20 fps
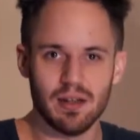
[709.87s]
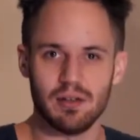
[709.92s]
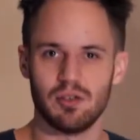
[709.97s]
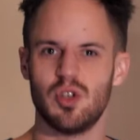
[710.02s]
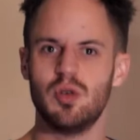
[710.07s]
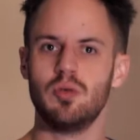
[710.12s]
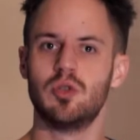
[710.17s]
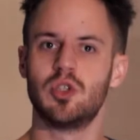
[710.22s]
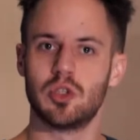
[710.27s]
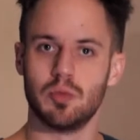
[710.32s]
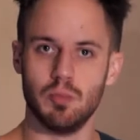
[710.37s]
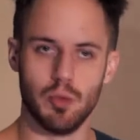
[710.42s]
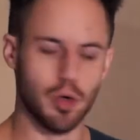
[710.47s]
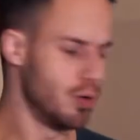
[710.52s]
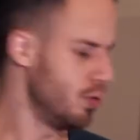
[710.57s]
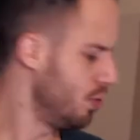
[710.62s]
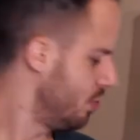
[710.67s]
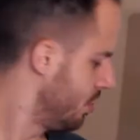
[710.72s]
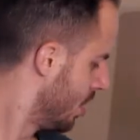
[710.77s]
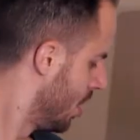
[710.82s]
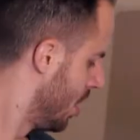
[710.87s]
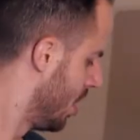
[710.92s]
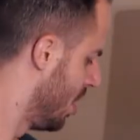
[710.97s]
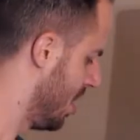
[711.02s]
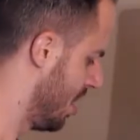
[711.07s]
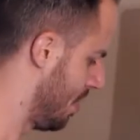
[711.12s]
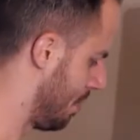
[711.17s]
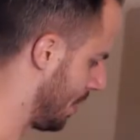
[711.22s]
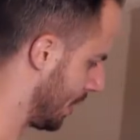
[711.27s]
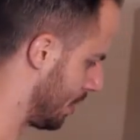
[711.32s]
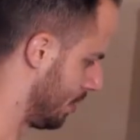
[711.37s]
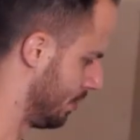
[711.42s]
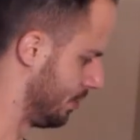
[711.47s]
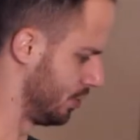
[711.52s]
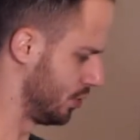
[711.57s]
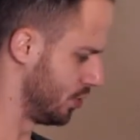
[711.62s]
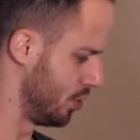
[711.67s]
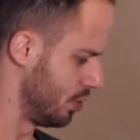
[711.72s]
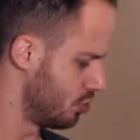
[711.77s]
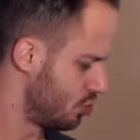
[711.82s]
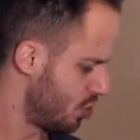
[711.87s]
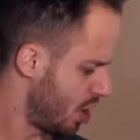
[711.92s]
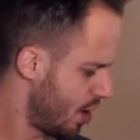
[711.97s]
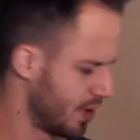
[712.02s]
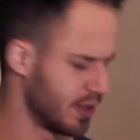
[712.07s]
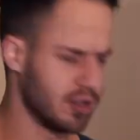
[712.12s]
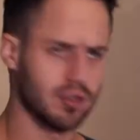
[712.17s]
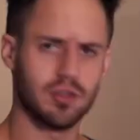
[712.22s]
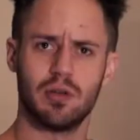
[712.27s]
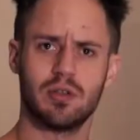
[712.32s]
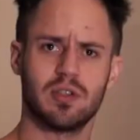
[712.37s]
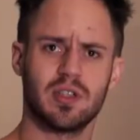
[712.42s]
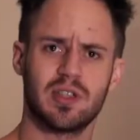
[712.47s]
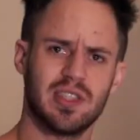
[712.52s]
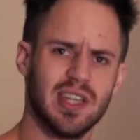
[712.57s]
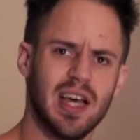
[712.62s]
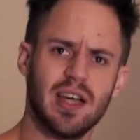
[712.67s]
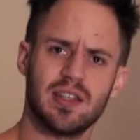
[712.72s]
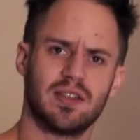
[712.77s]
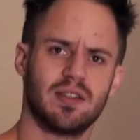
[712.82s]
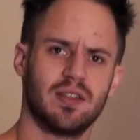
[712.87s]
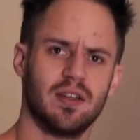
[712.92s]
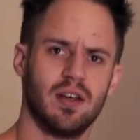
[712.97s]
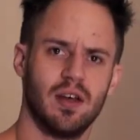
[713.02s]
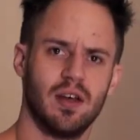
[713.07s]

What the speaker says: too smooth, I'm like, there's no drama, there's no success.